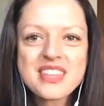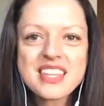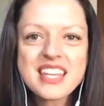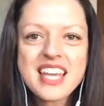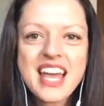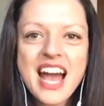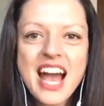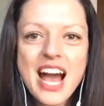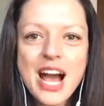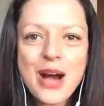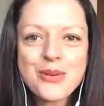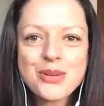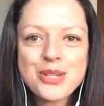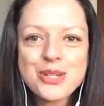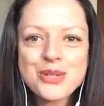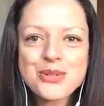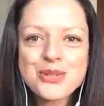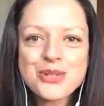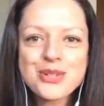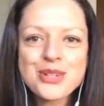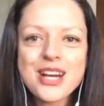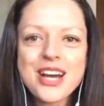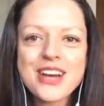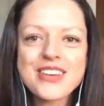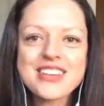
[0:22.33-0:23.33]
How are you
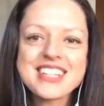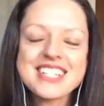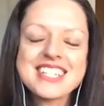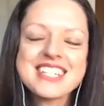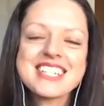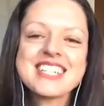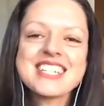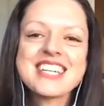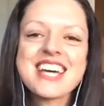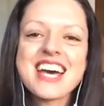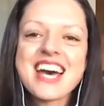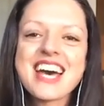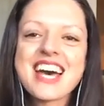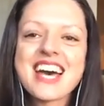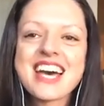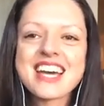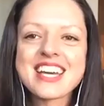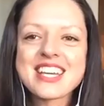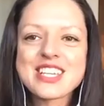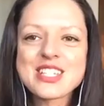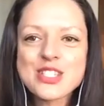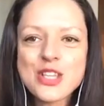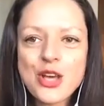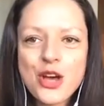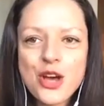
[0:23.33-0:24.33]
all going
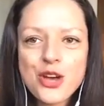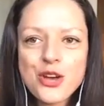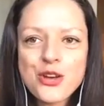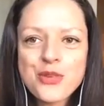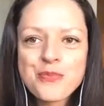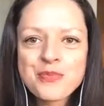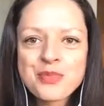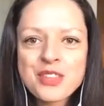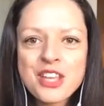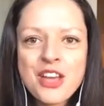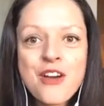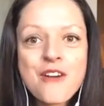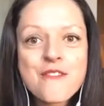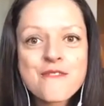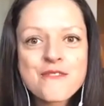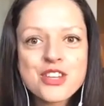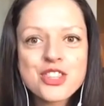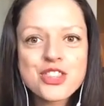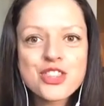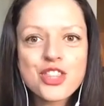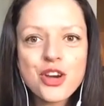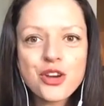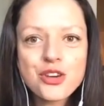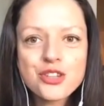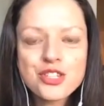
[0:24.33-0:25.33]
today? So, for
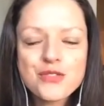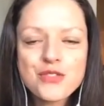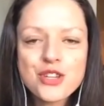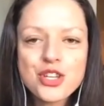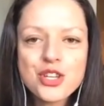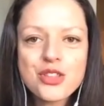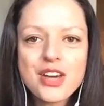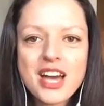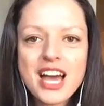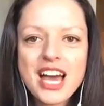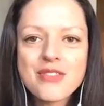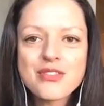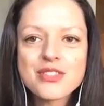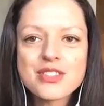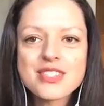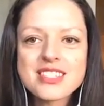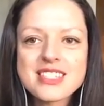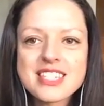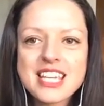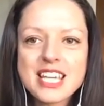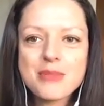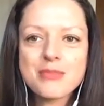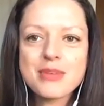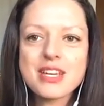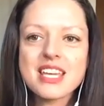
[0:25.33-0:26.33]
those of you that haven't
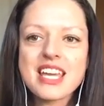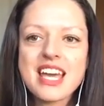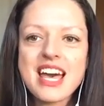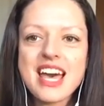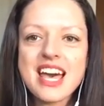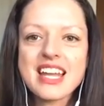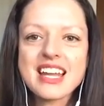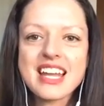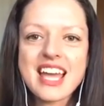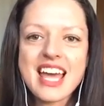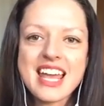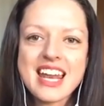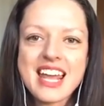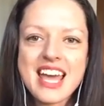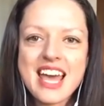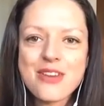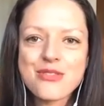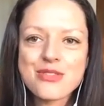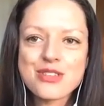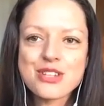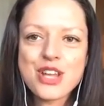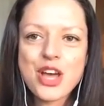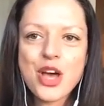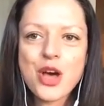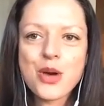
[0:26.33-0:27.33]
seen me yet and
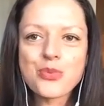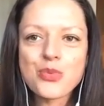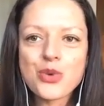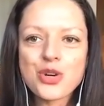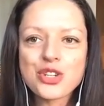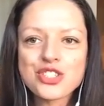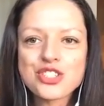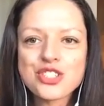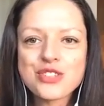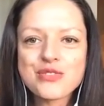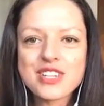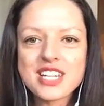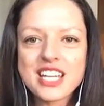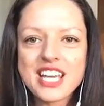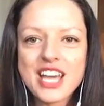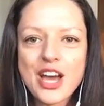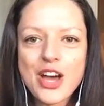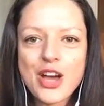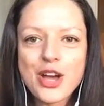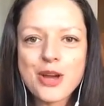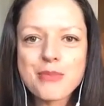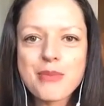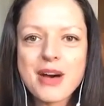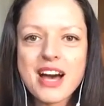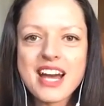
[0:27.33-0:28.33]
haven't watched the
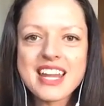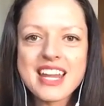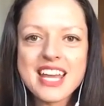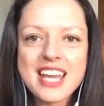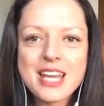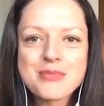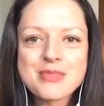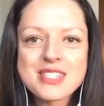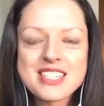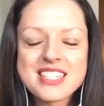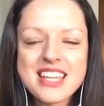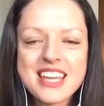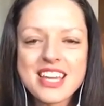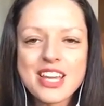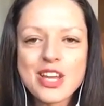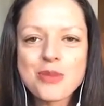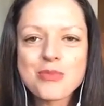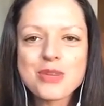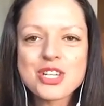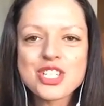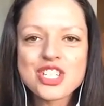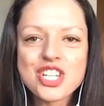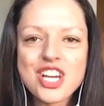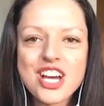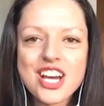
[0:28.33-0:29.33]
video, my name is
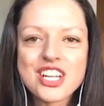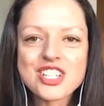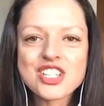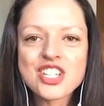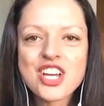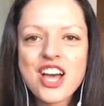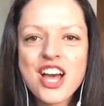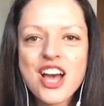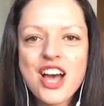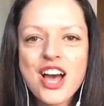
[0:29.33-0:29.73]
Naomi Judge.